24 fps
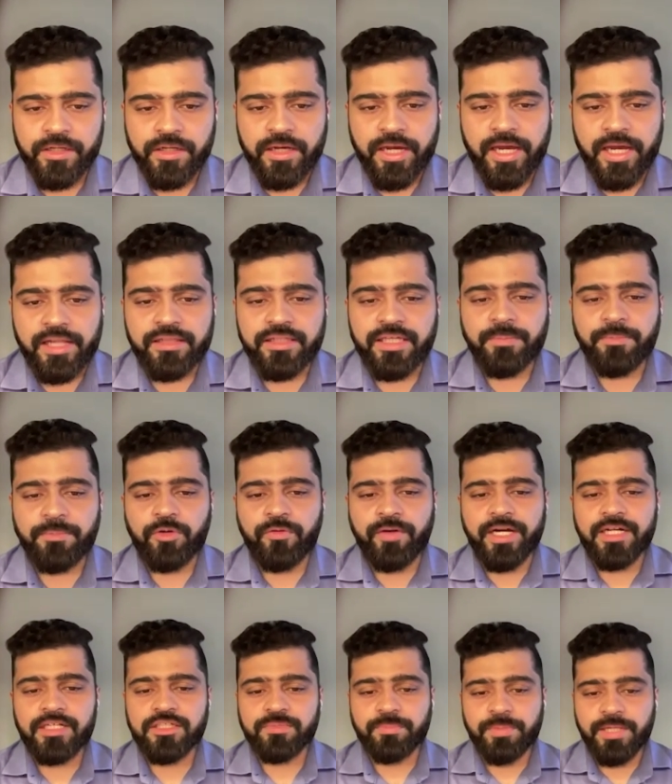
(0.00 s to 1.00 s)
Healthcare
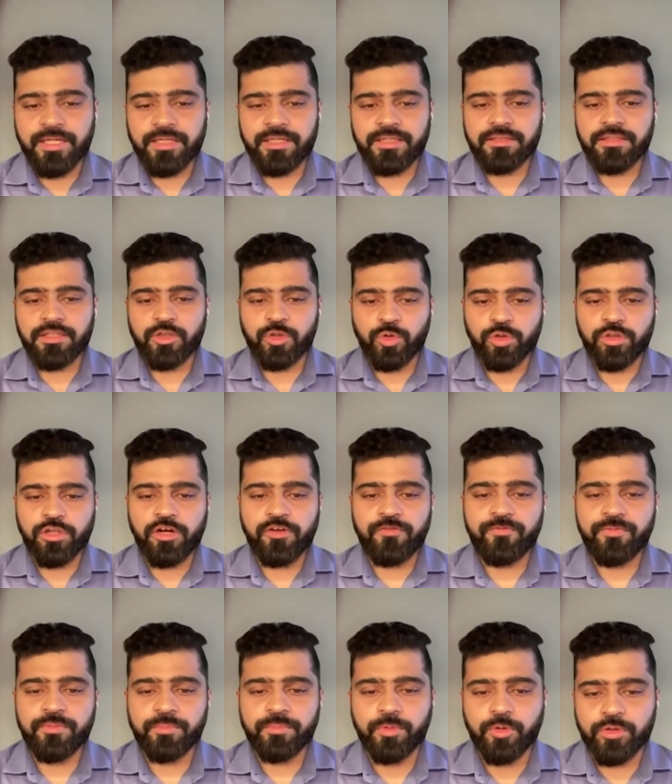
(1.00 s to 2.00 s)
providers play the role of
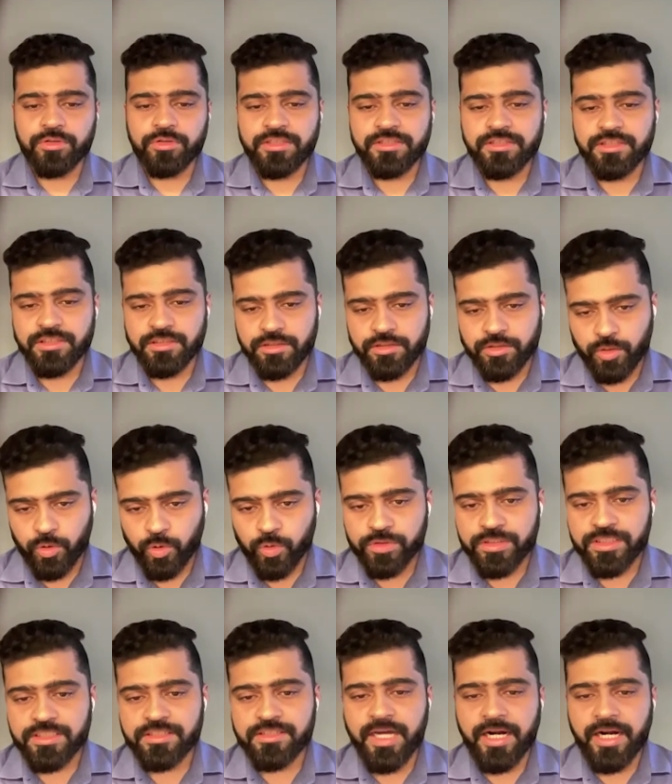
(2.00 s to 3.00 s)
both the
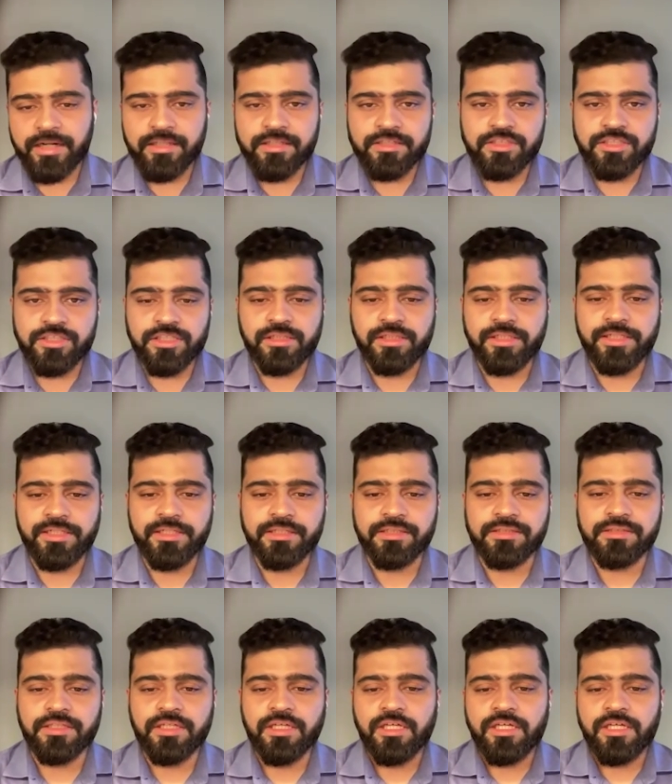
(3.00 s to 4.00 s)
coaches and the
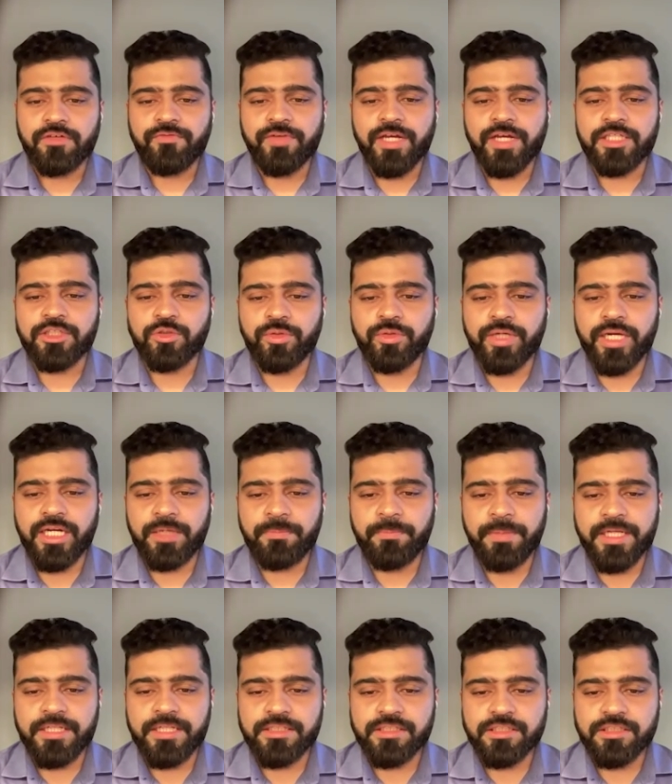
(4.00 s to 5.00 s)
cheerleaders. We educate
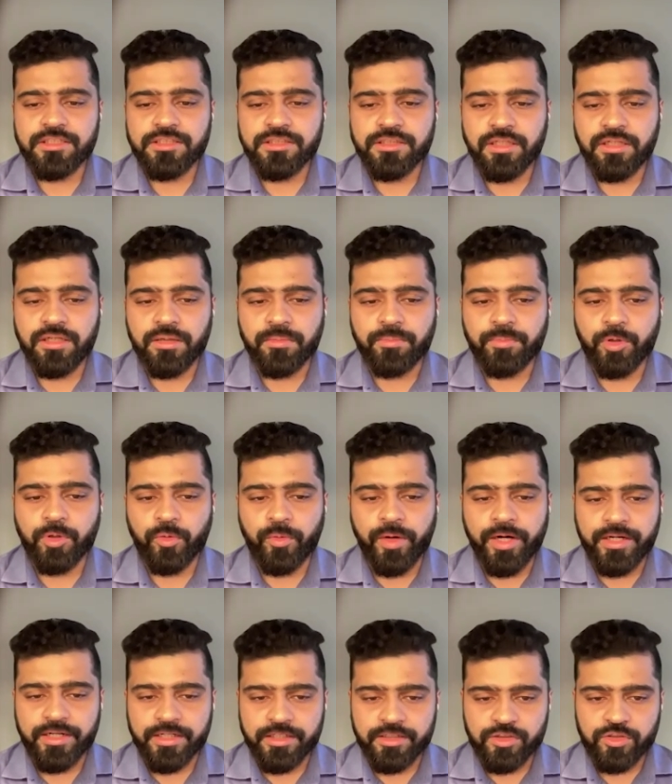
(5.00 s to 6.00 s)
patients,
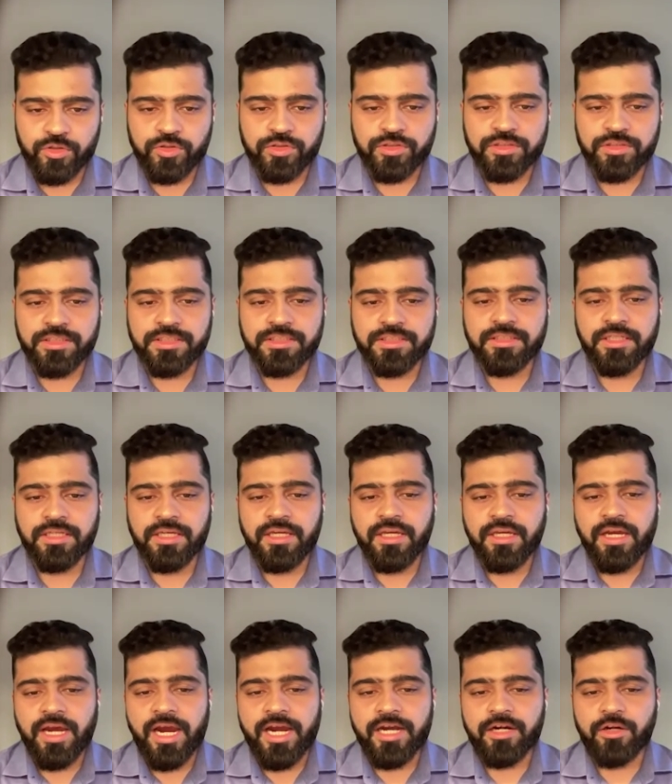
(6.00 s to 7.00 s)
provide resources,
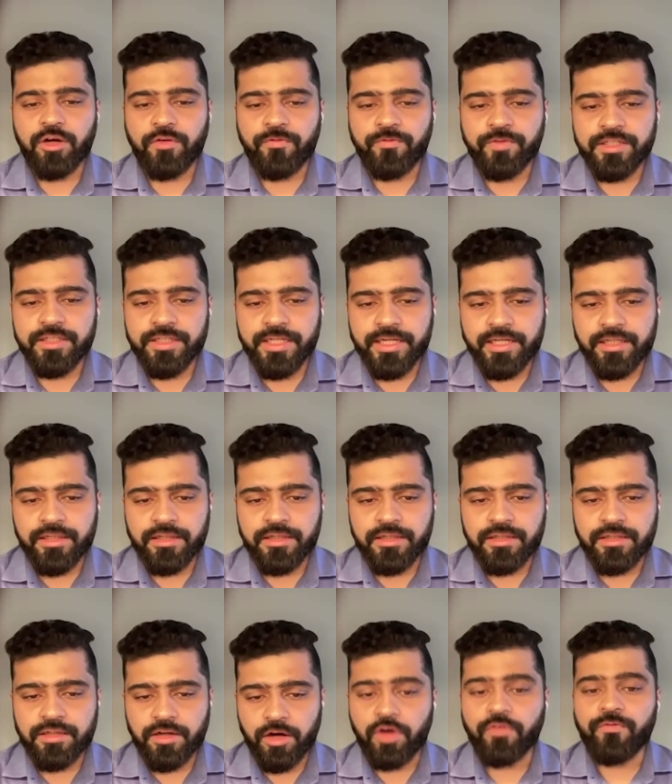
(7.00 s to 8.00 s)
and offer
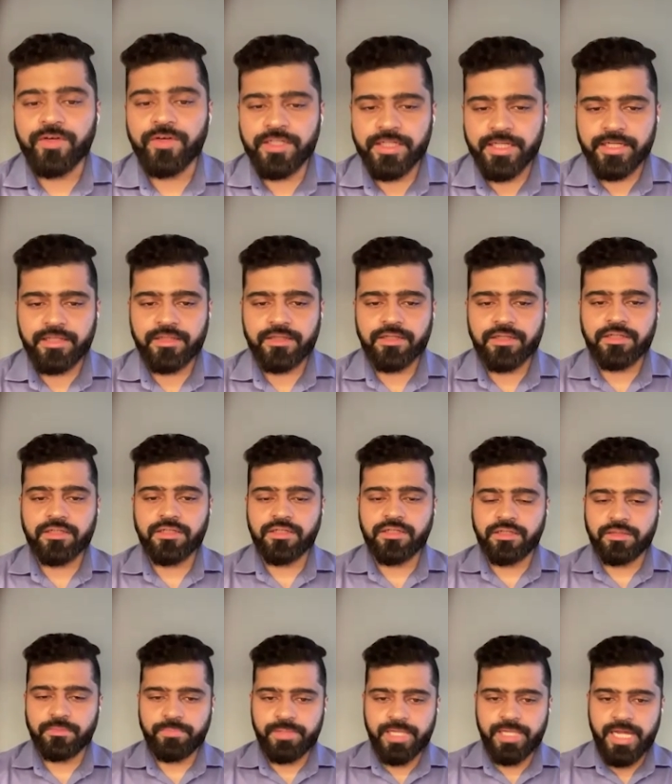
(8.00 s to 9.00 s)
tailored
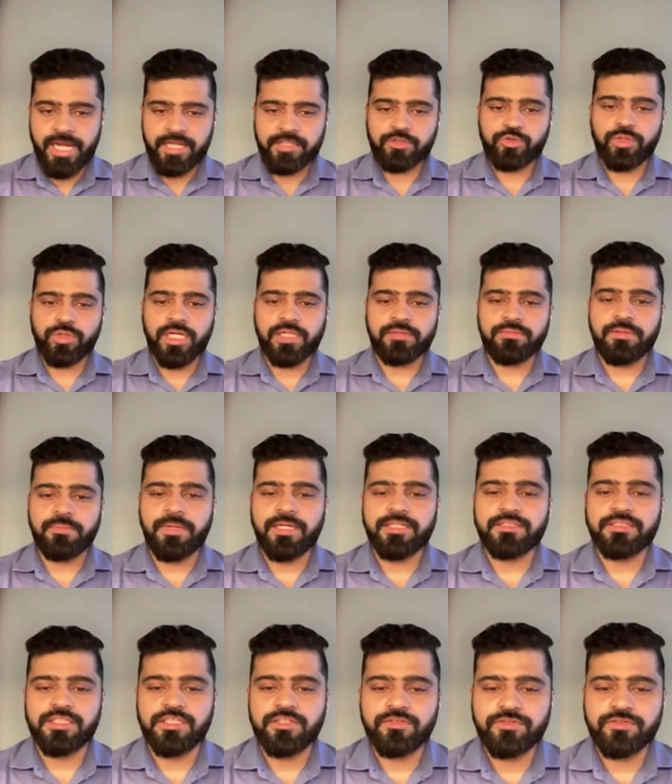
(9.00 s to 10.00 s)
plans to help them
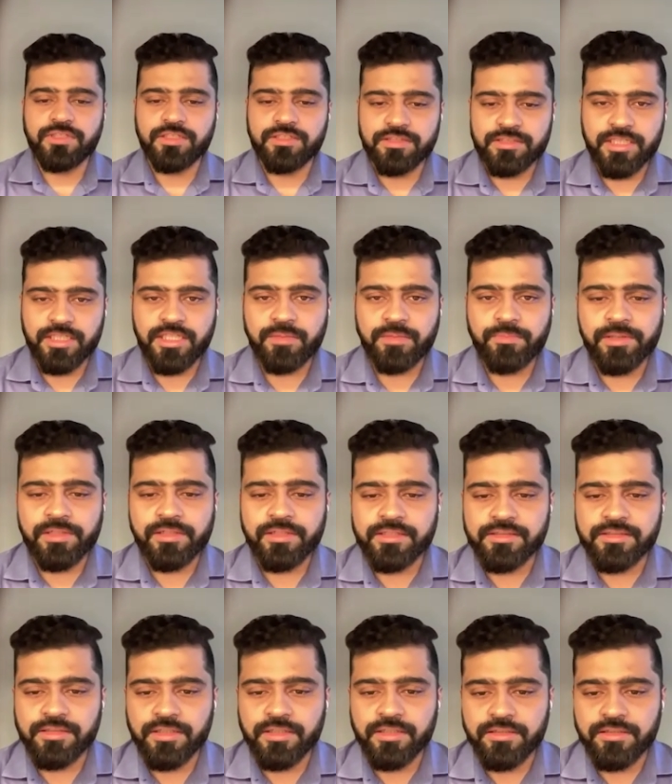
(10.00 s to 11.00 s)
achieve sustainable
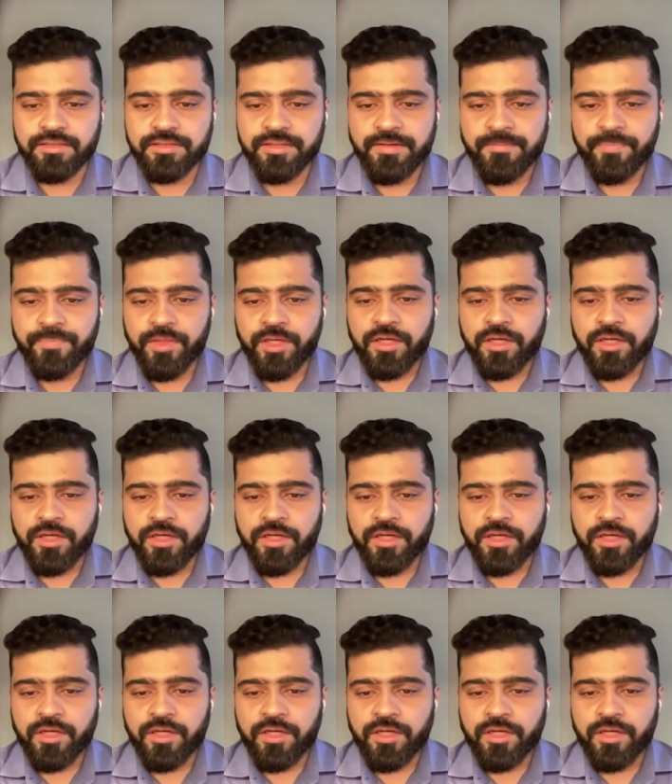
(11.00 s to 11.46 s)
results.